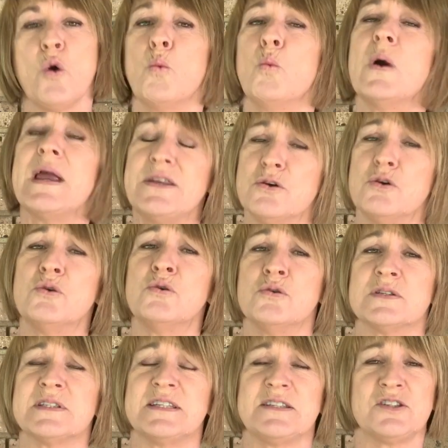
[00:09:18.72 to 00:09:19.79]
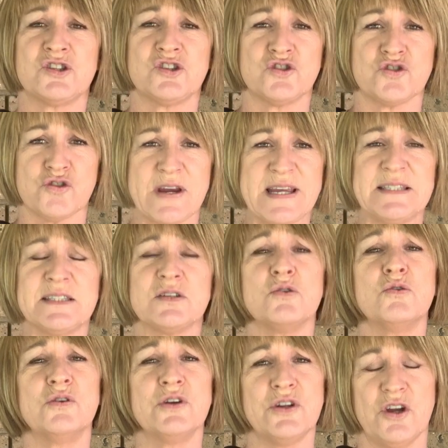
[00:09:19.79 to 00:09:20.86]
When your horse is stressed
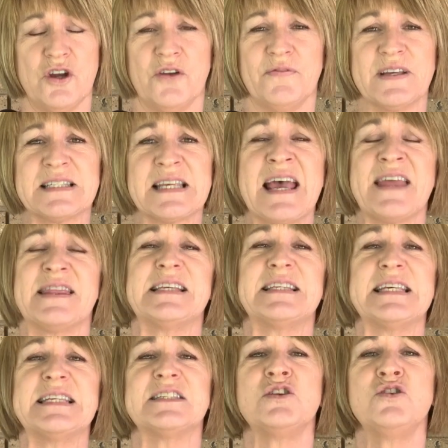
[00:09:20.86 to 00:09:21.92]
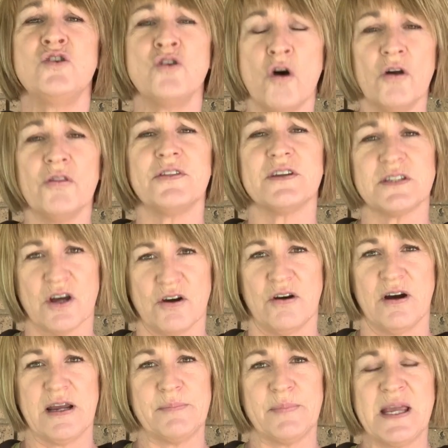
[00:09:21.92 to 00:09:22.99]
or nervous, this is not the
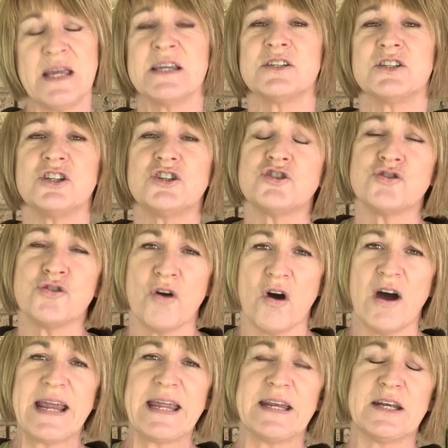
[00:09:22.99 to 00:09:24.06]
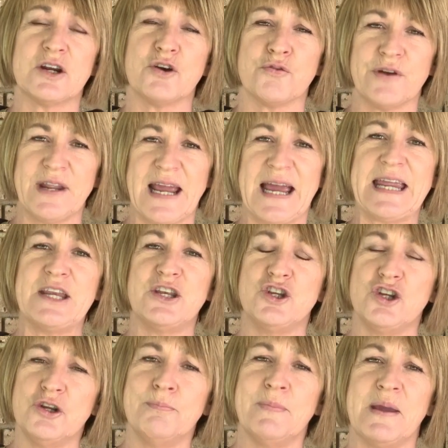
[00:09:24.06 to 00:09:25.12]
time to try and create
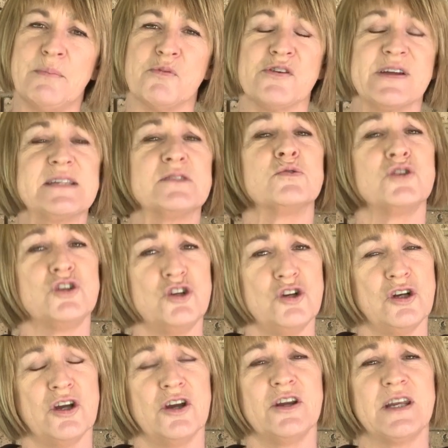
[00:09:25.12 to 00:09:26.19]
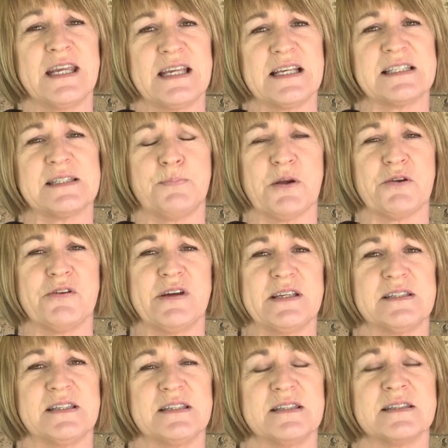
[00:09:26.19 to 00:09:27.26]
new memories or new learning
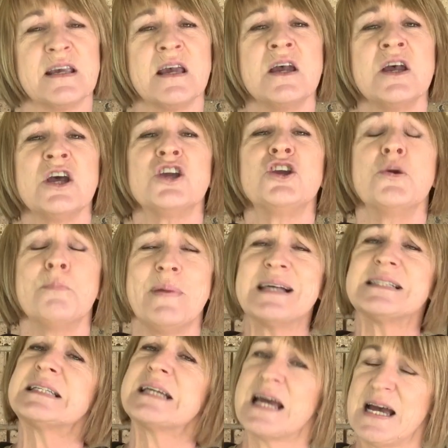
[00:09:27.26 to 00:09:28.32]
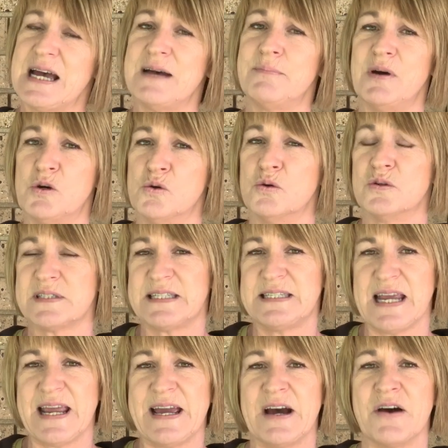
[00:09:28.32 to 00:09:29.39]
experiences. You must calm a horse
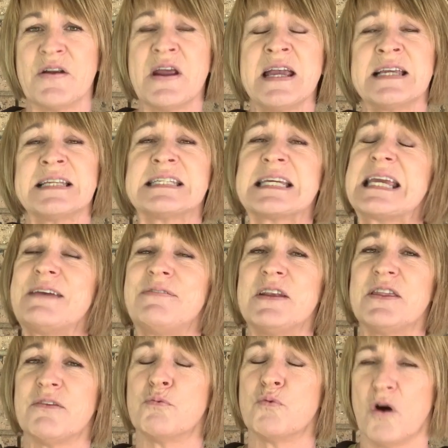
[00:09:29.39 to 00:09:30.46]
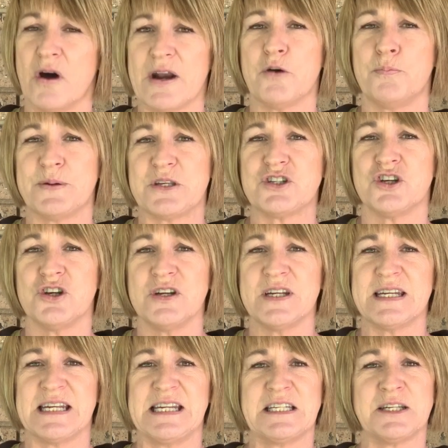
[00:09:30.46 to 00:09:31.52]
down to give it the right
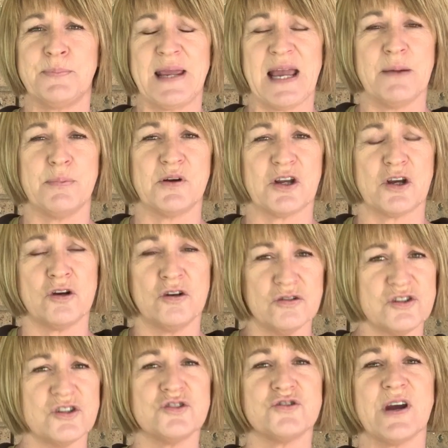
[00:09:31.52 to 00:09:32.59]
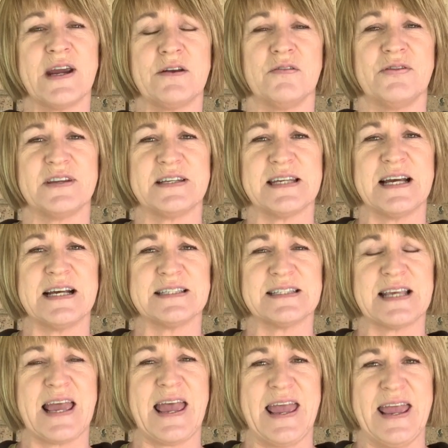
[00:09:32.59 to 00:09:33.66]
opportunity to be able to concentrate on the task
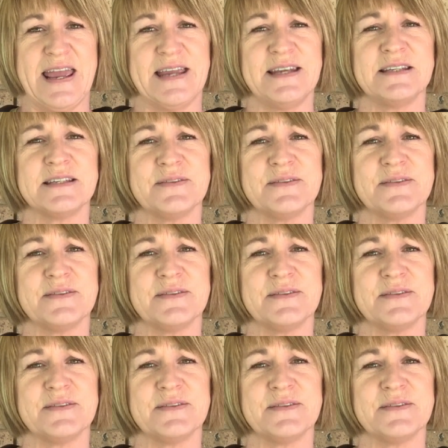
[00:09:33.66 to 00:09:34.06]
at hand